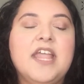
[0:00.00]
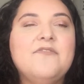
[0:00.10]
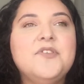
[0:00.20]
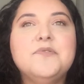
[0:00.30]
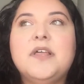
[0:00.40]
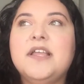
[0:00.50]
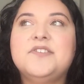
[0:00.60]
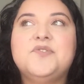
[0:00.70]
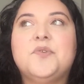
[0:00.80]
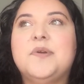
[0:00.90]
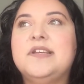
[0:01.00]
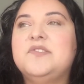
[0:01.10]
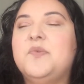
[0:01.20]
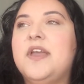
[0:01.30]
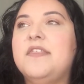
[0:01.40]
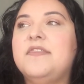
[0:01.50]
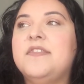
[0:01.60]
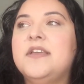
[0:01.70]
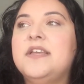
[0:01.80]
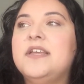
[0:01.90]
If you like stories with
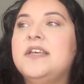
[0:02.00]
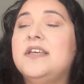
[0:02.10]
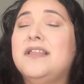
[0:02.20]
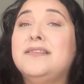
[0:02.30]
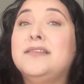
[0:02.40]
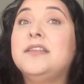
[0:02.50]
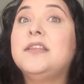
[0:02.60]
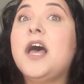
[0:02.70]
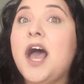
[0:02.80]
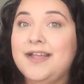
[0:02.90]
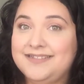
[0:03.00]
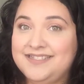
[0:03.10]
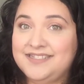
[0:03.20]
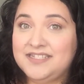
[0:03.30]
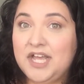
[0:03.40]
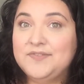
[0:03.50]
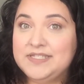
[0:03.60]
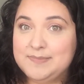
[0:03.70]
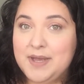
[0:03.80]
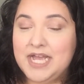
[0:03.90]
lots of
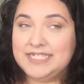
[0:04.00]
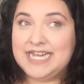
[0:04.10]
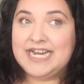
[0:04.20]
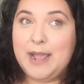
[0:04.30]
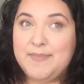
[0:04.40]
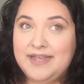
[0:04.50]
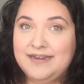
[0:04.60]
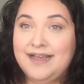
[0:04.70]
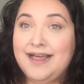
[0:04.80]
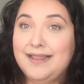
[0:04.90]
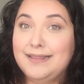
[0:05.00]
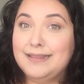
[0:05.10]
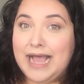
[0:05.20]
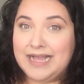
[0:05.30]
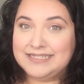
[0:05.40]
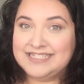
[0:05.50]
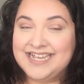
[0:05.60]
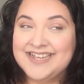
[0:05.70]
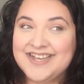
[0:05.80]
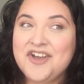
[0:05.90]
smut, and I mean lots
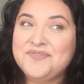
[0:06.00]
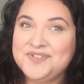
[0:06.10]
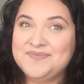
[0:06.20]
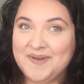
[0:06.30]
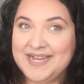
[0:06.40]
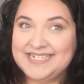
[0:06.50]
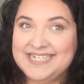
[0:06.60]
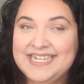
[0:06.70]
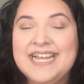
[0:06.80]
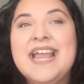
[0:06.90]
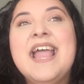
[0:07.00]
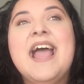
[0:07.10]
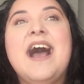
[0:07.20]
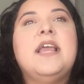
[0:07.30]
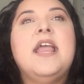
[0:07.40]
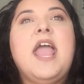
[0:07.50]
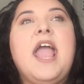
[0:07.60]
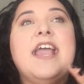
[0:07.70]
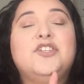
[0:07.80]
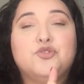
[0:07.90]
of smut,
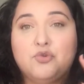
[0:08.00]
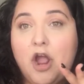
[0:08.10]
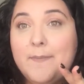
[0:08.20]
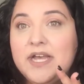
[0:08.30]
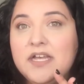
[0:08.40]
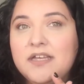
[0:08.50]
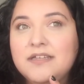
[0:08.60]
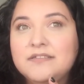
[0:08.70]
and drama,